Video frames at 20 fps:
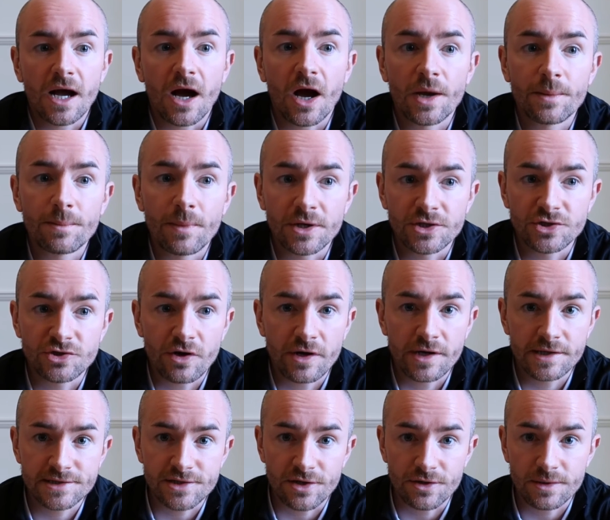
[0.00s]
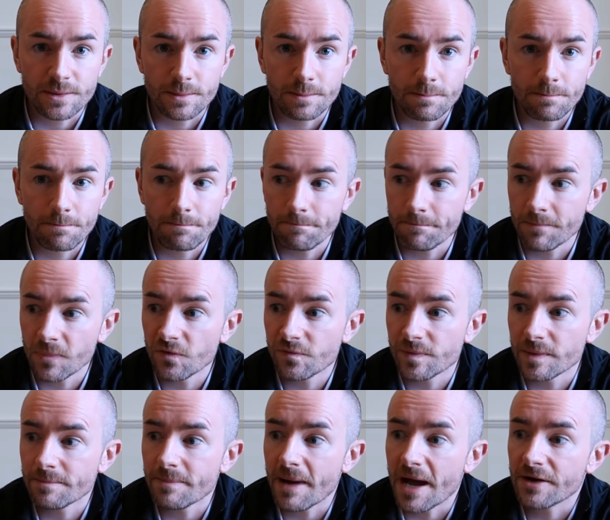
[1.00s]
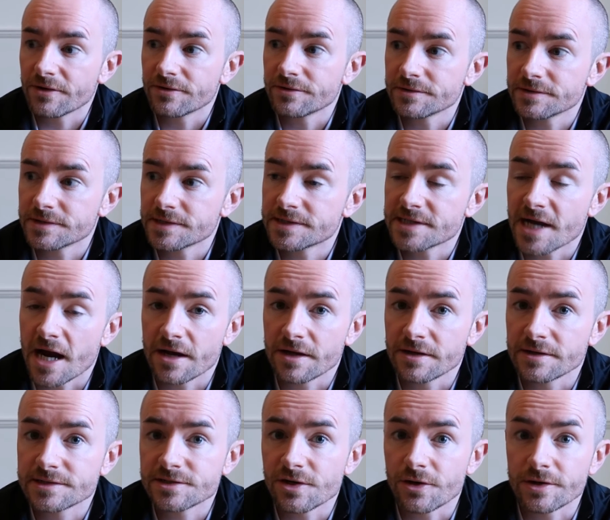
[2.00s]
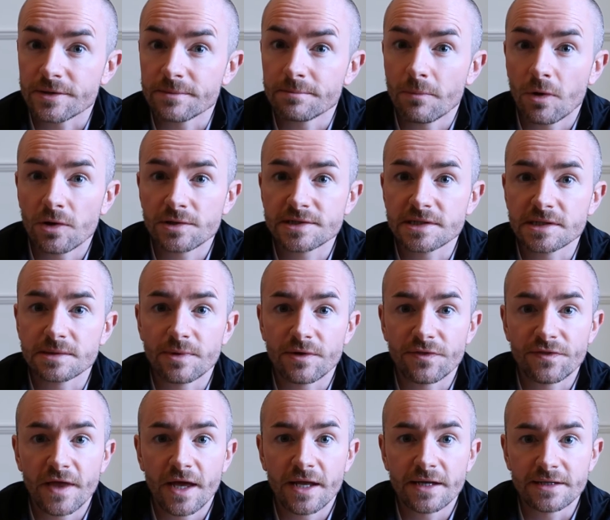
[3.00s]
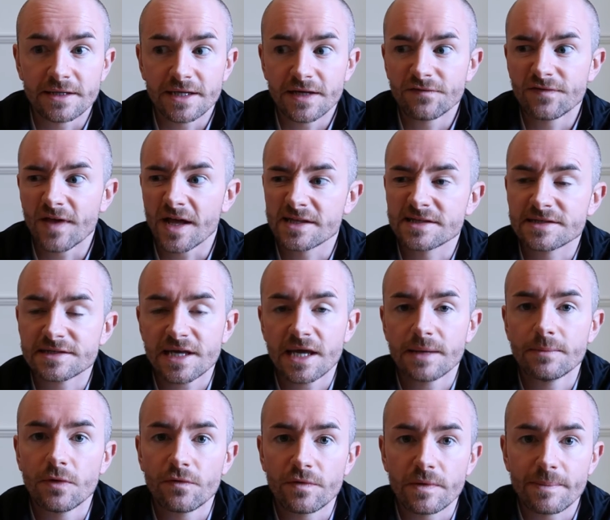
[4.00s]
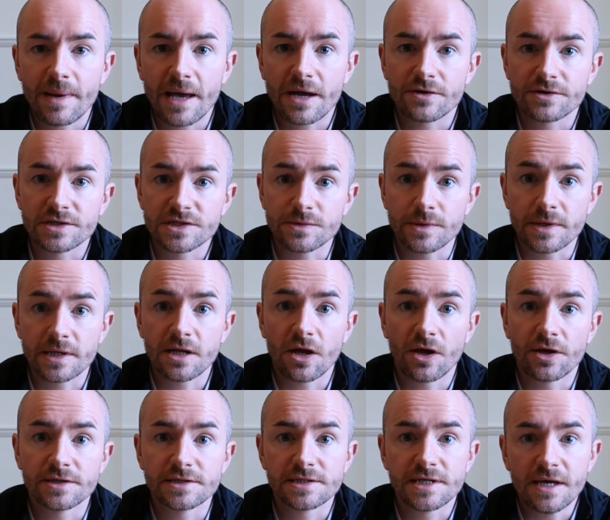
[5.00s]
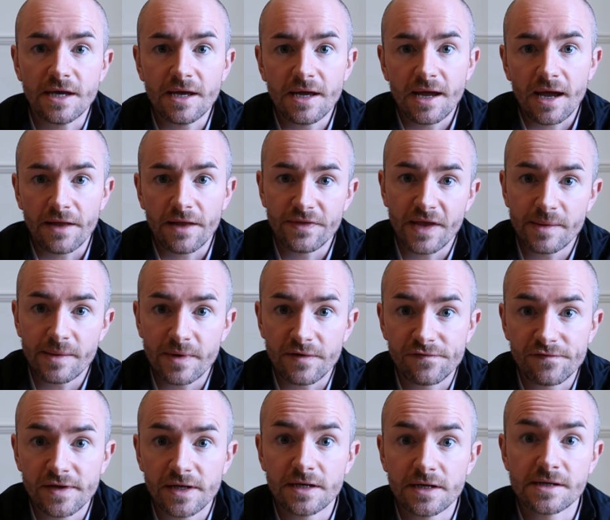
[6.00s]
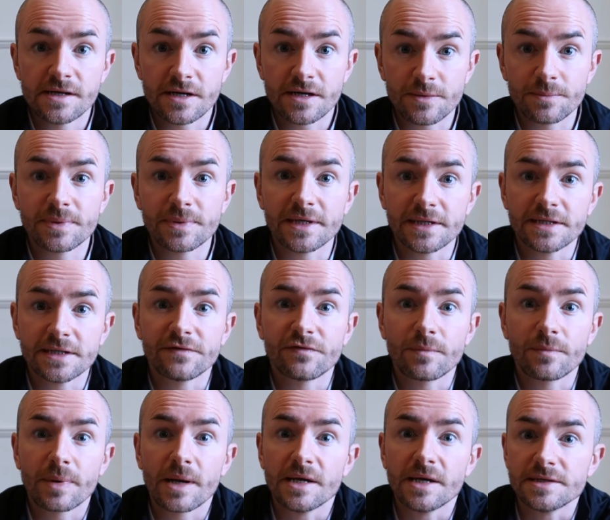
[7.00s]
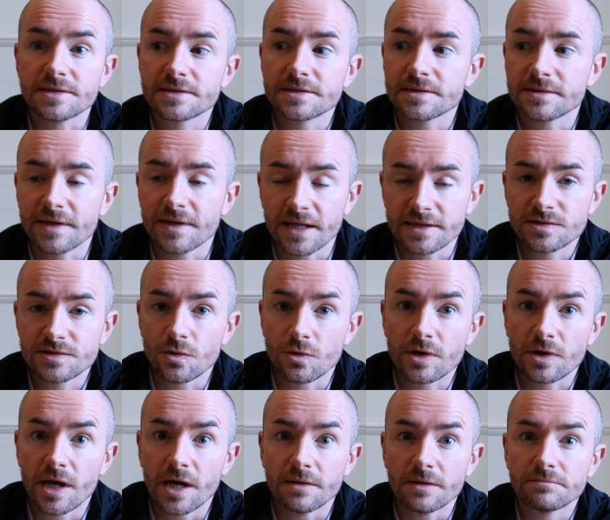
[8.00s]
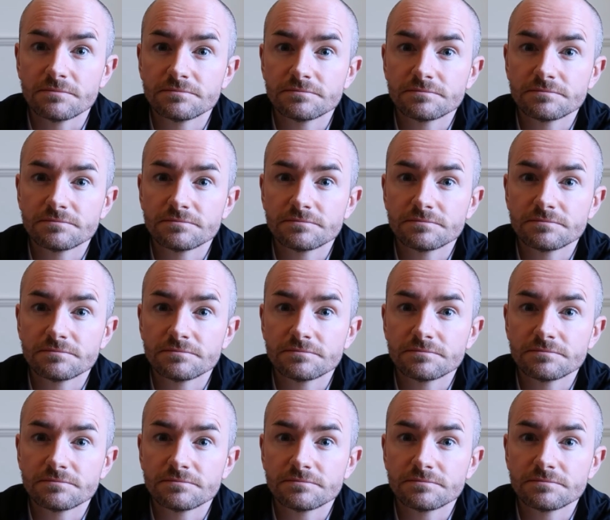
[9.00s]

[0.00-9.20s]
I might try a certain movement pattern to target a certain muscle, but then give that same movement pattern to a client and they may feel it in a completely different place, and that's okay.